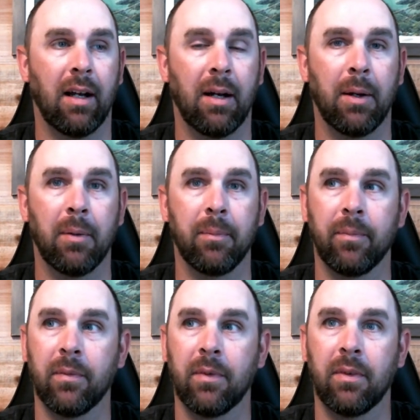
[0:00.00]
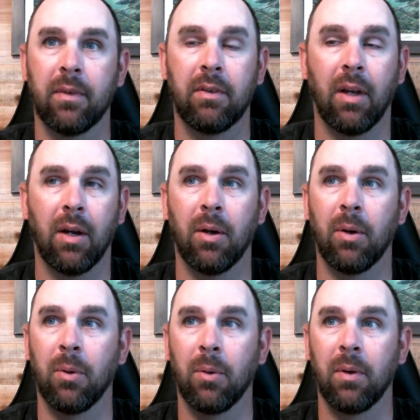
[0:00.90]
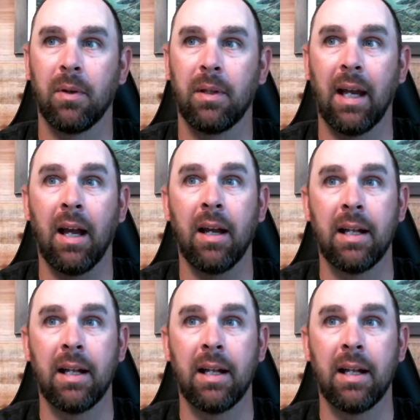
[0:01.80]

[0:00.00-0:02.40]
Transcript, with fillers: Um, so yeah,